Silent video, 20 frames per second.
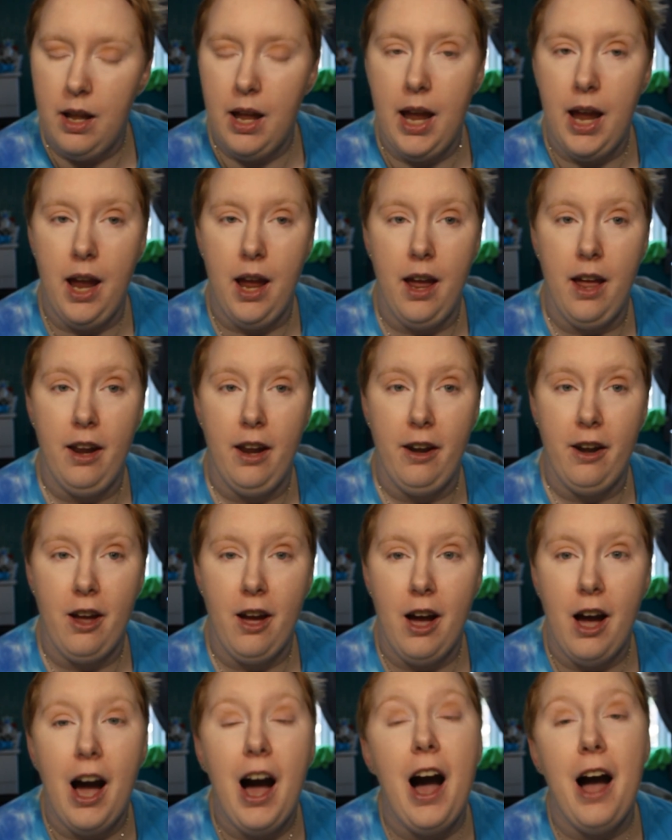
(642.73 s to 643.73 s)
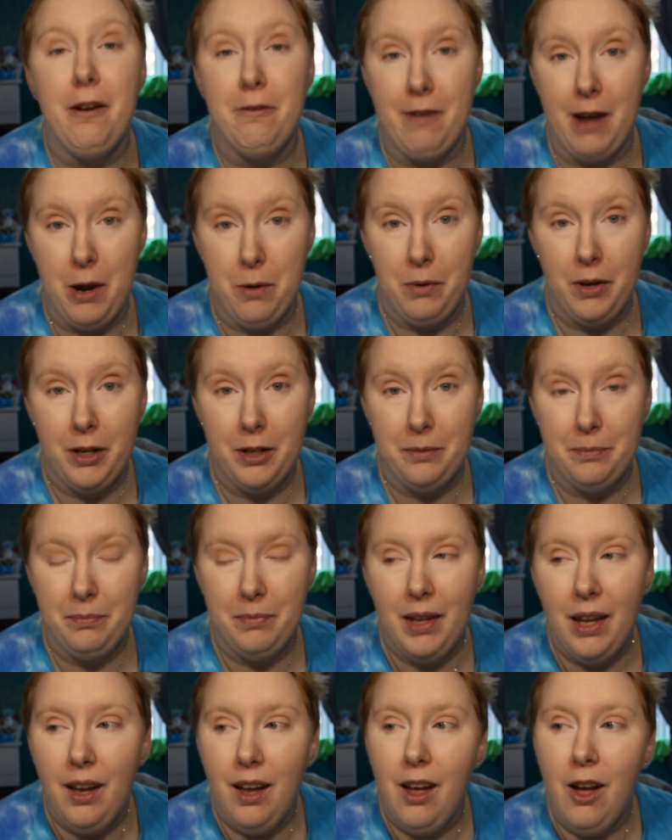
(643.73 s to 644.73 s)
And I found it.
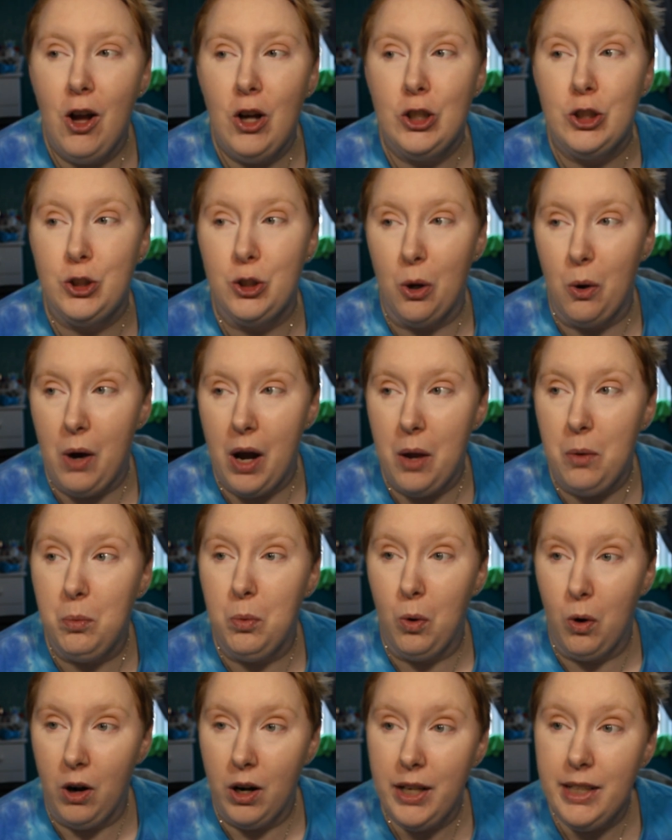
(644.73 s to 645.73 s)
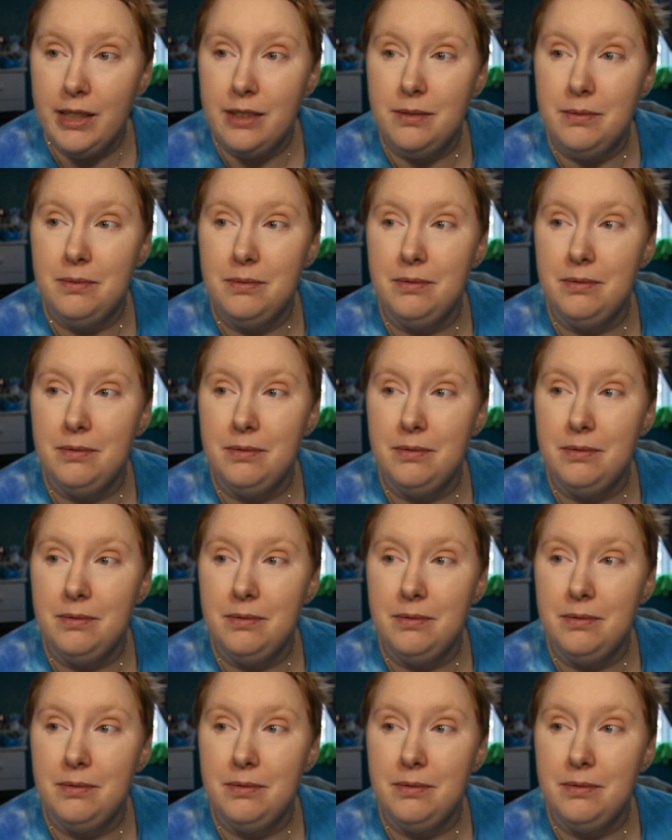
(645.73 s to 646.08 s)
So I wore it.